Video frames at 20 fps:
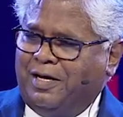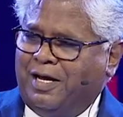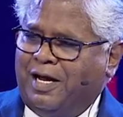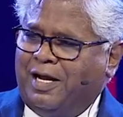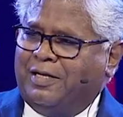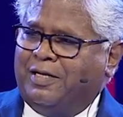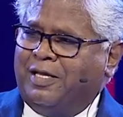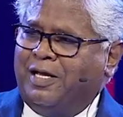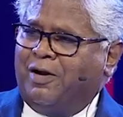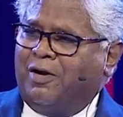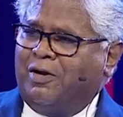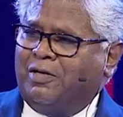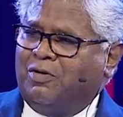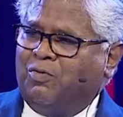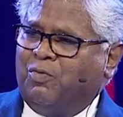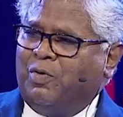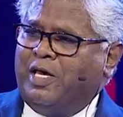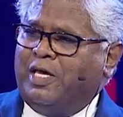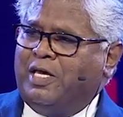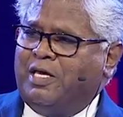And there on the
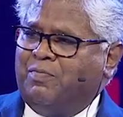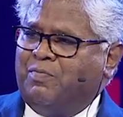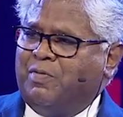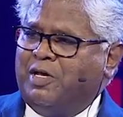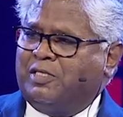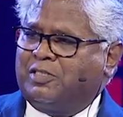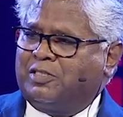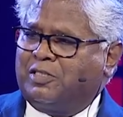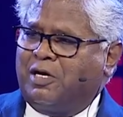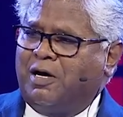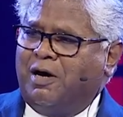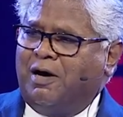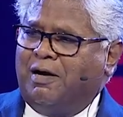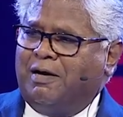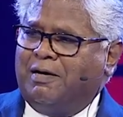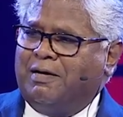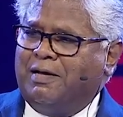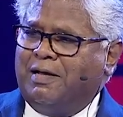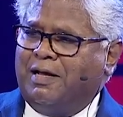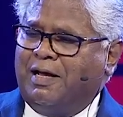way, he meets
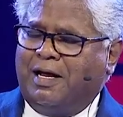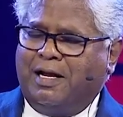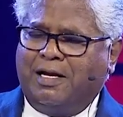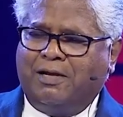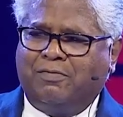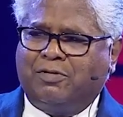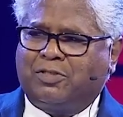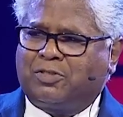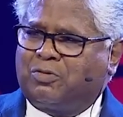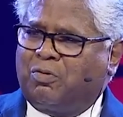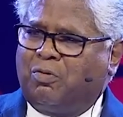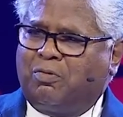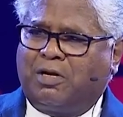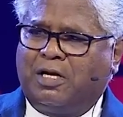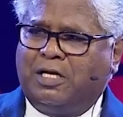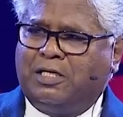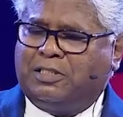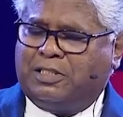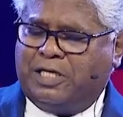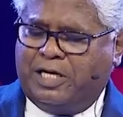God, and he was
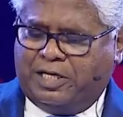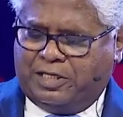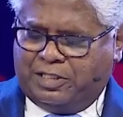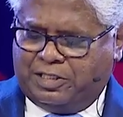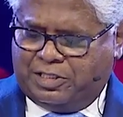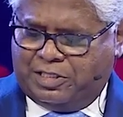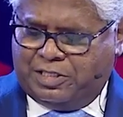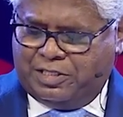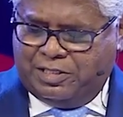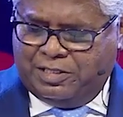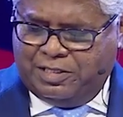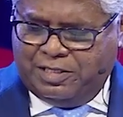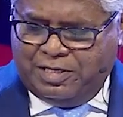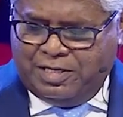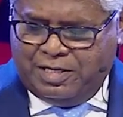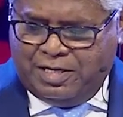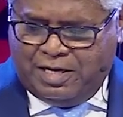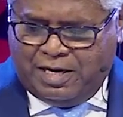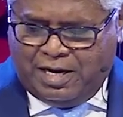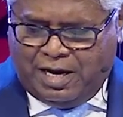totally changed
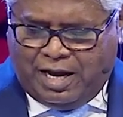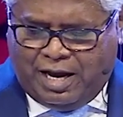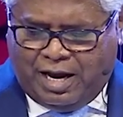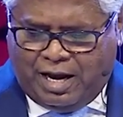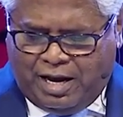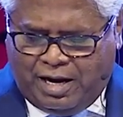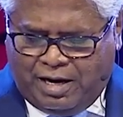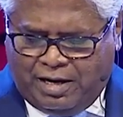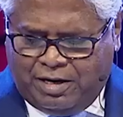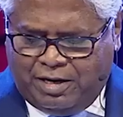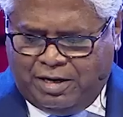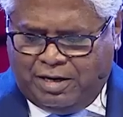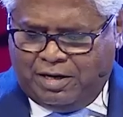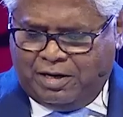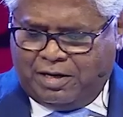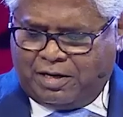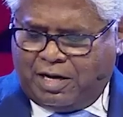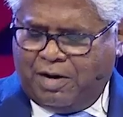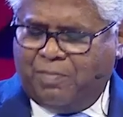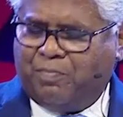and uh,
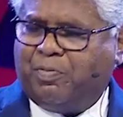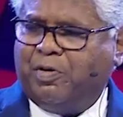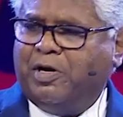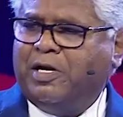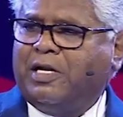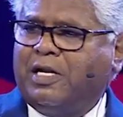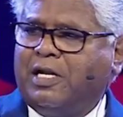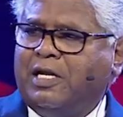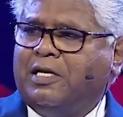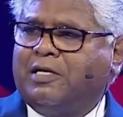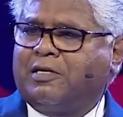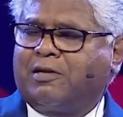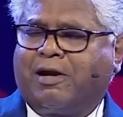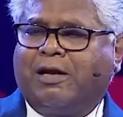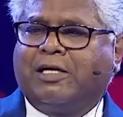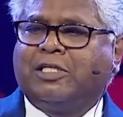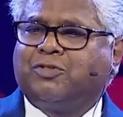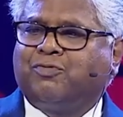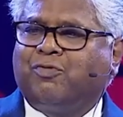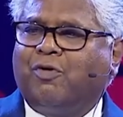completely
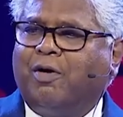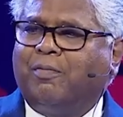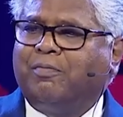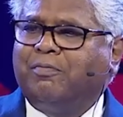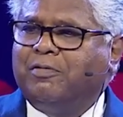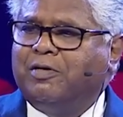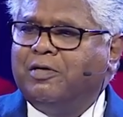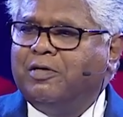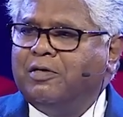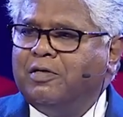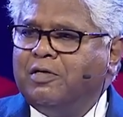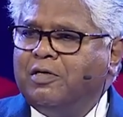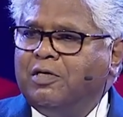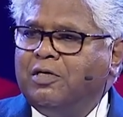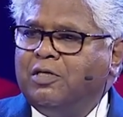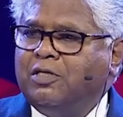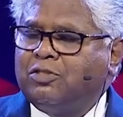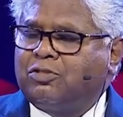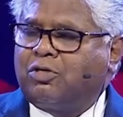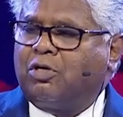transformed.
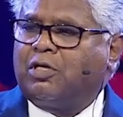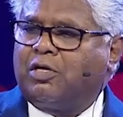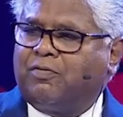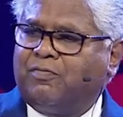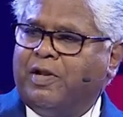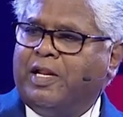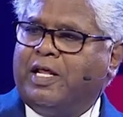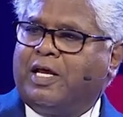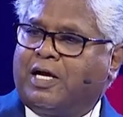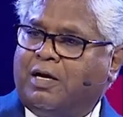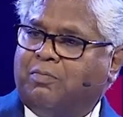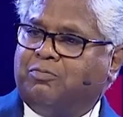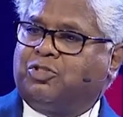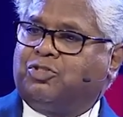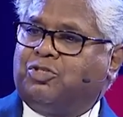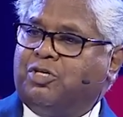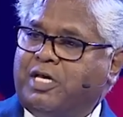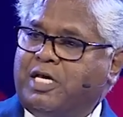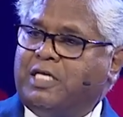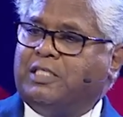So that when he comes
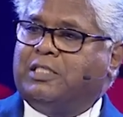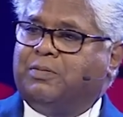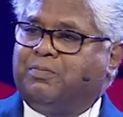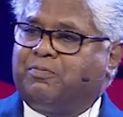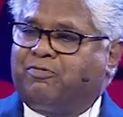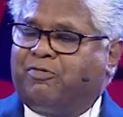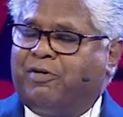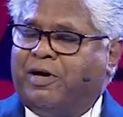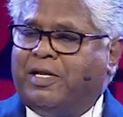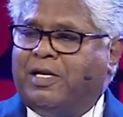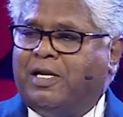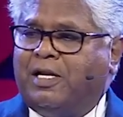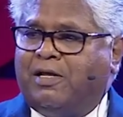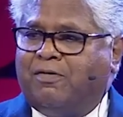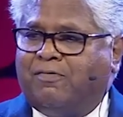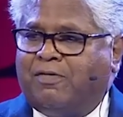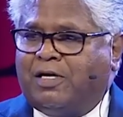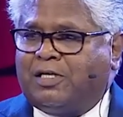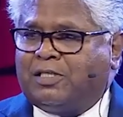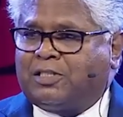to Egypt, finally,
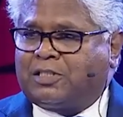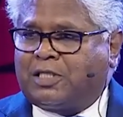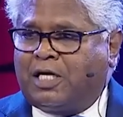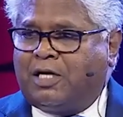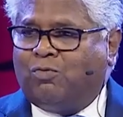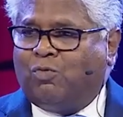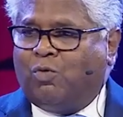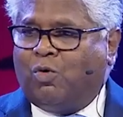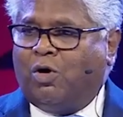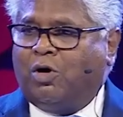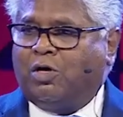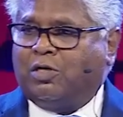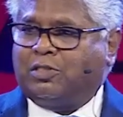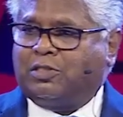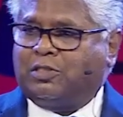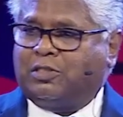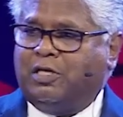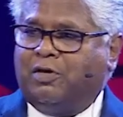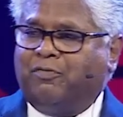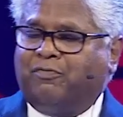where his son
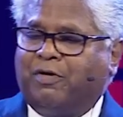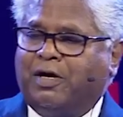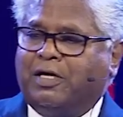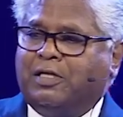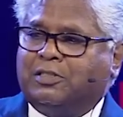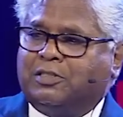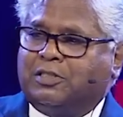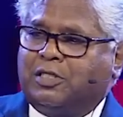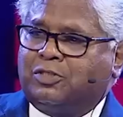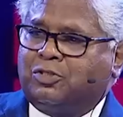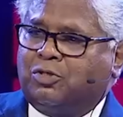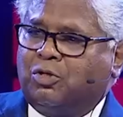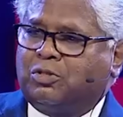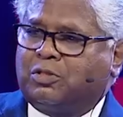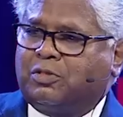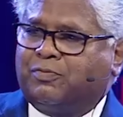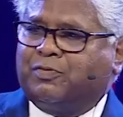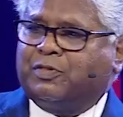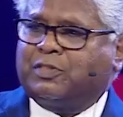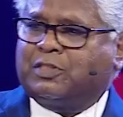was, he finds that
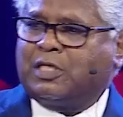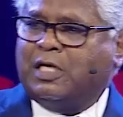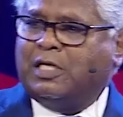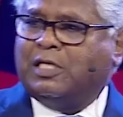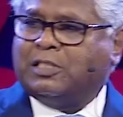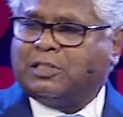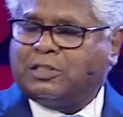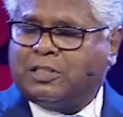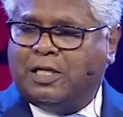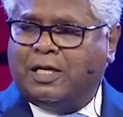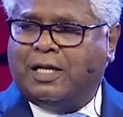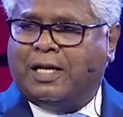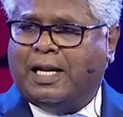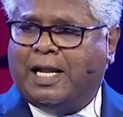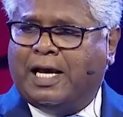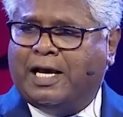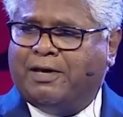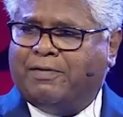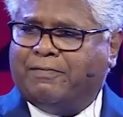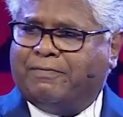Joseph, his son, is still
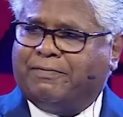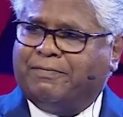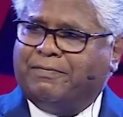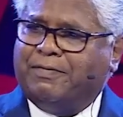alive.